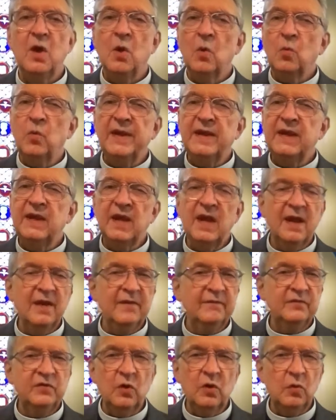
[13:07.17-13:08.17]
We
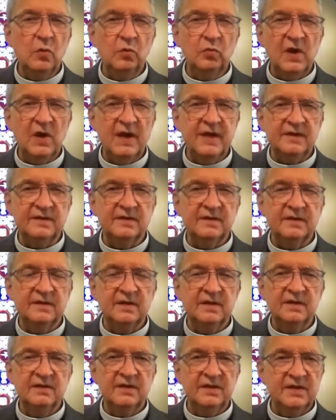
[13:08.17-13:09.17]
have no right
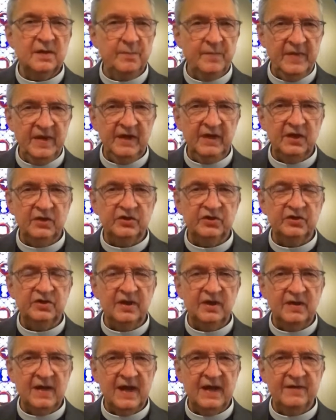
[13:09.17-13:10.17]
to diminish
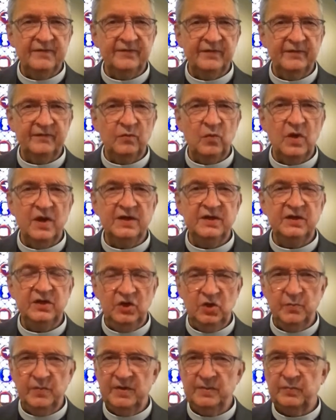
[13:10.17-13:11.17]
the life of one
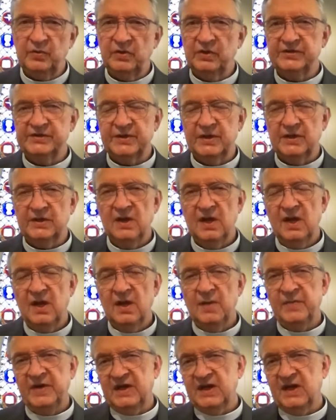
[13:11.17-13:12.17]
human person
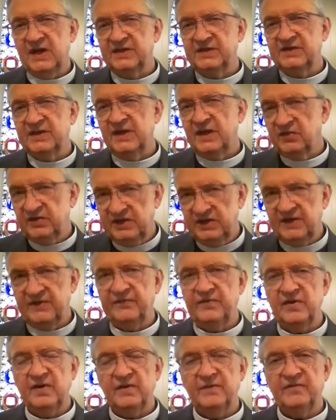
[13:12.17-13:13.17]
because they are
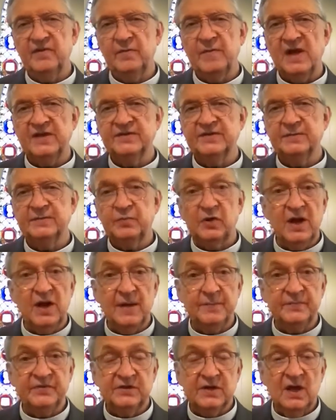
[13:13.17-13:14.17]
different from us,
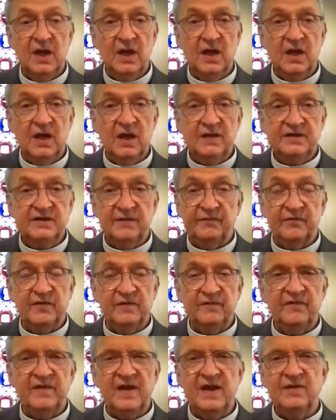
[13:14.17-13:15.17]
perhaps a
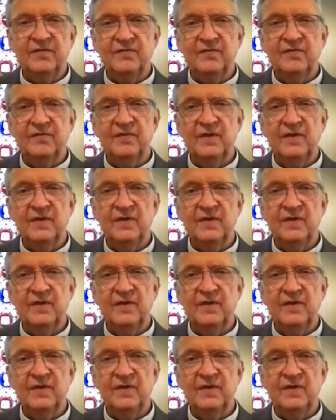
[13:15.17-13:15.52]
different faith,